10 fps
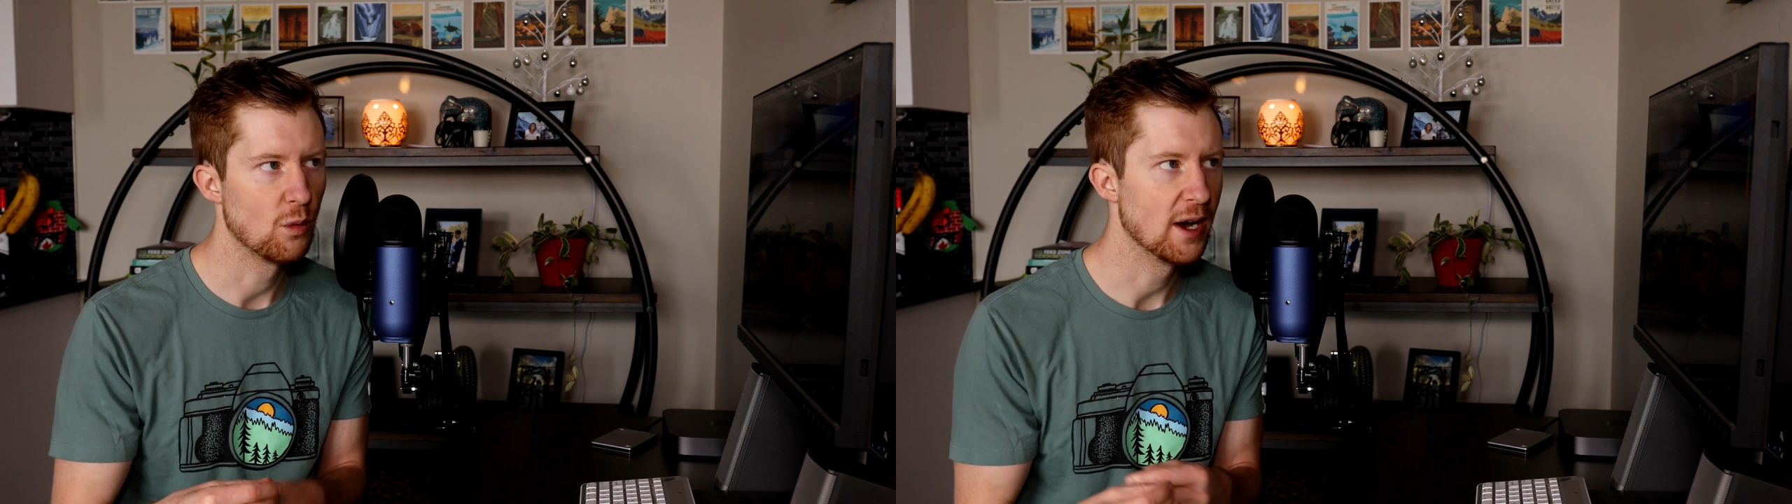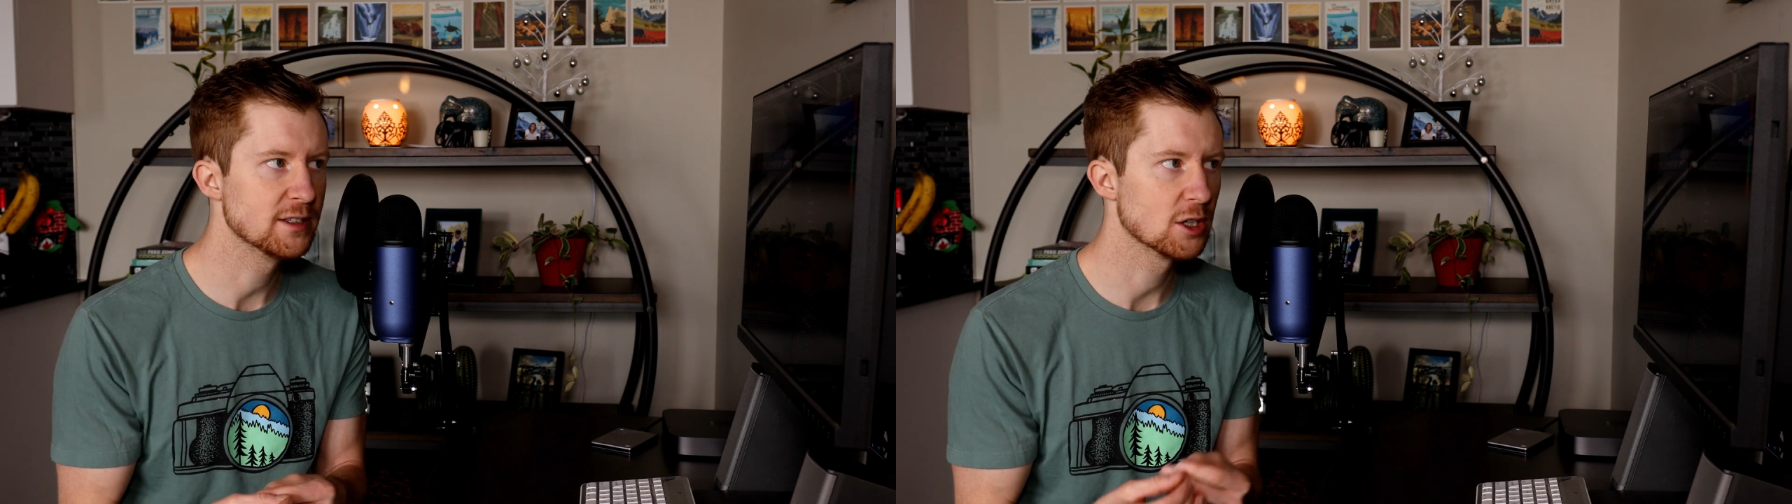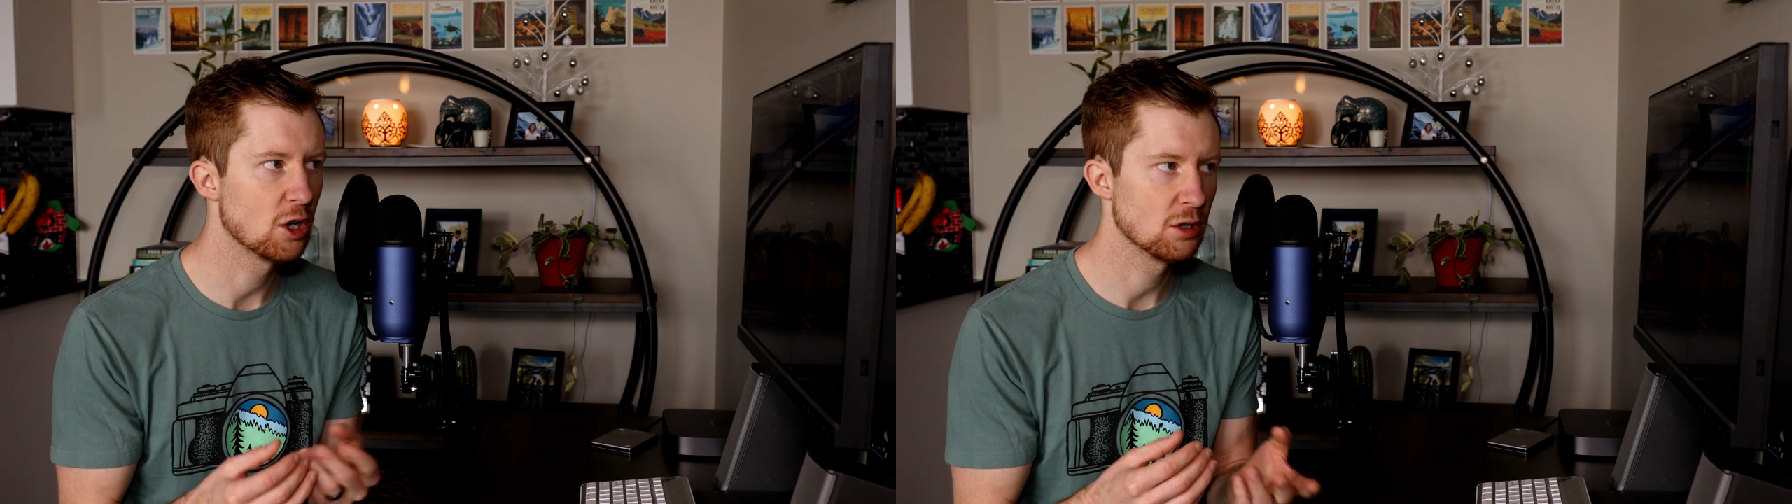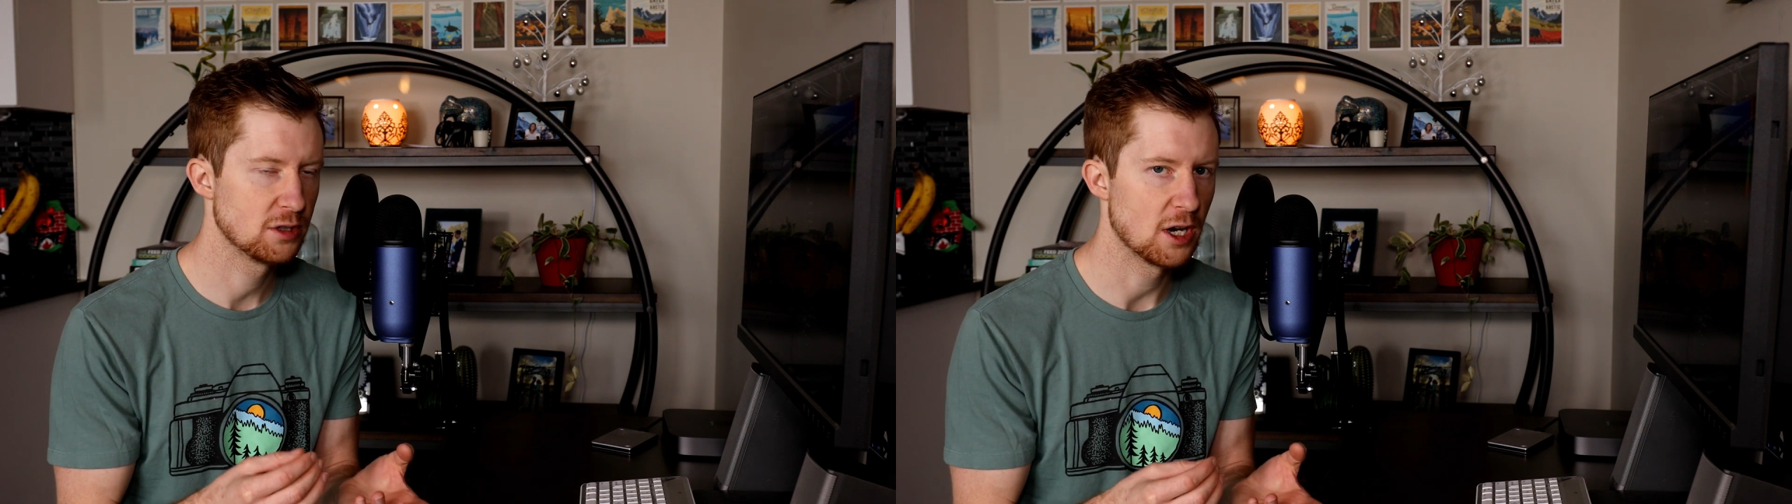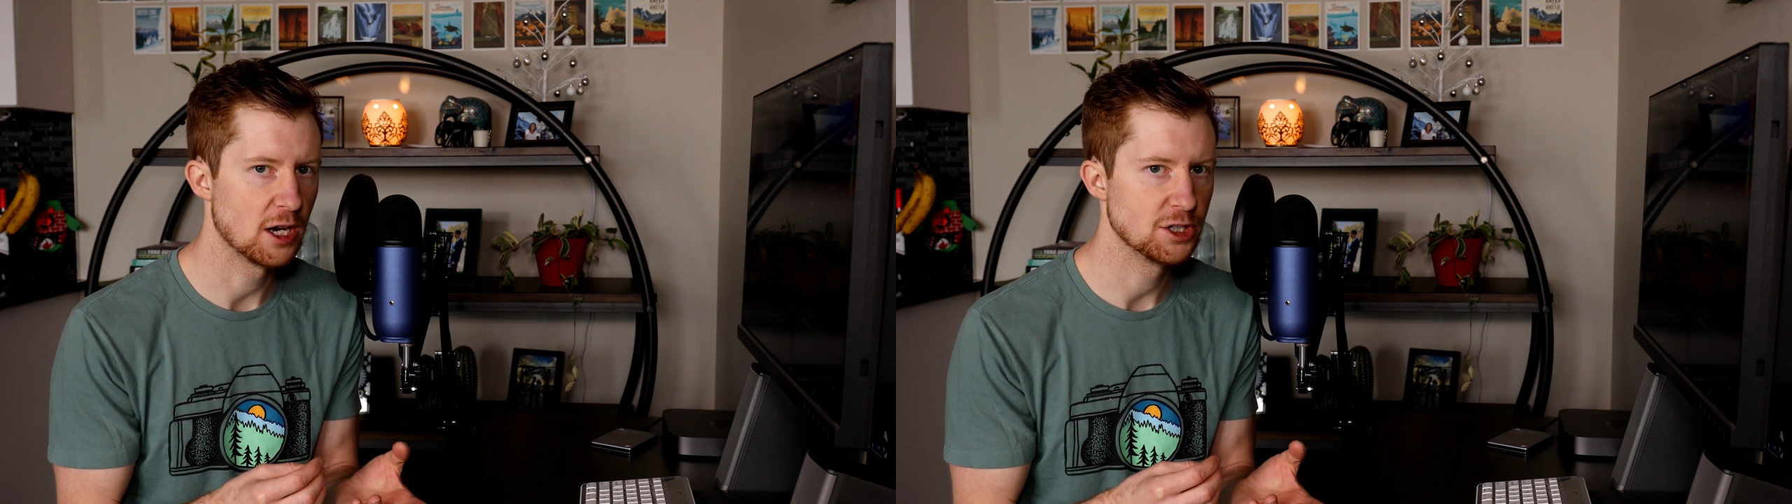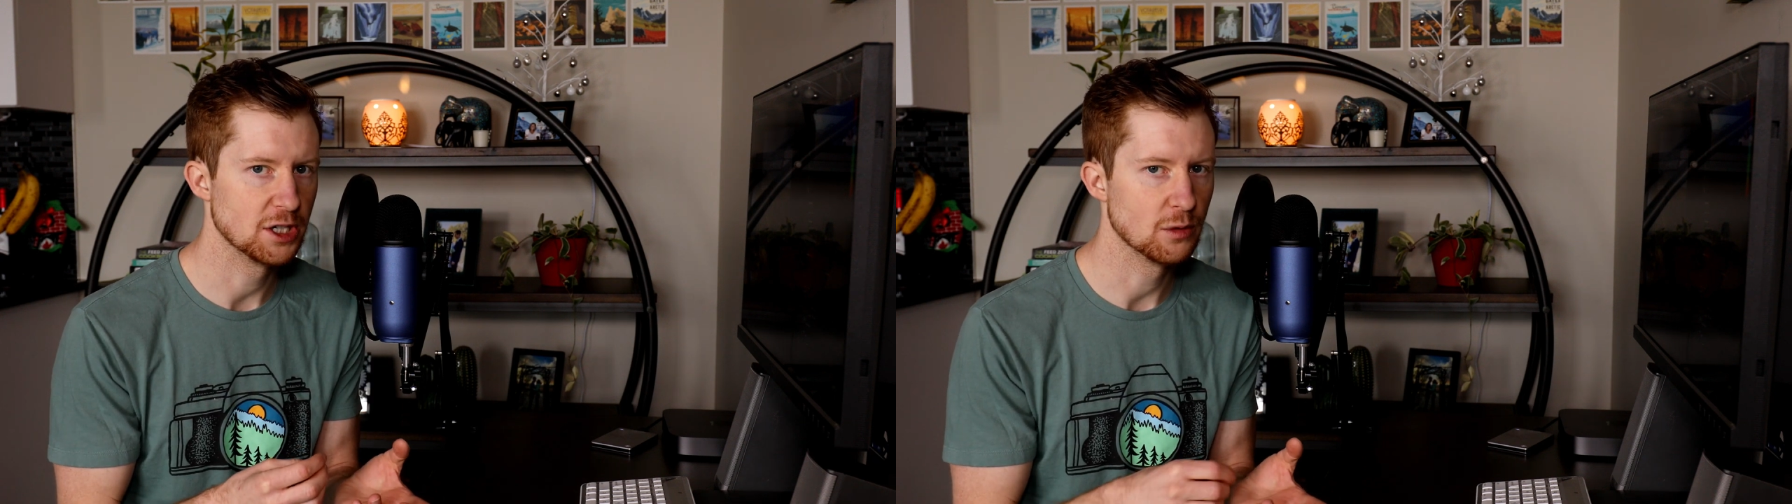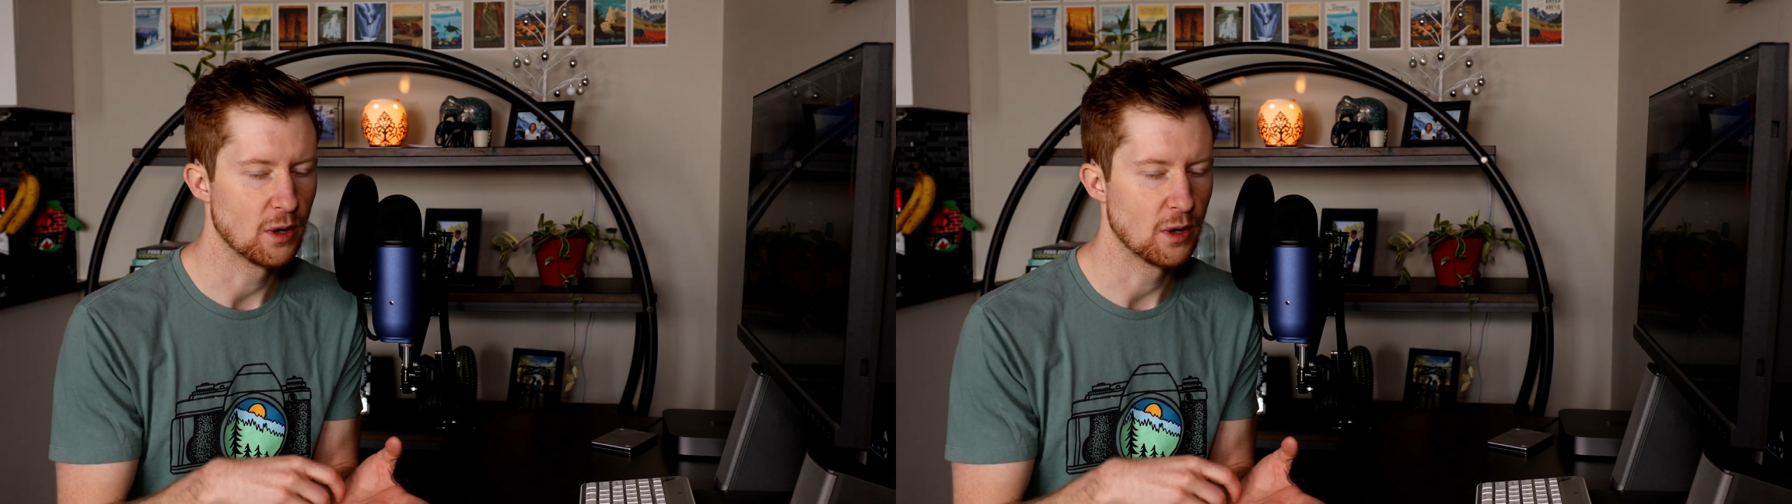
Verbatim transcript: Why is it called dodging?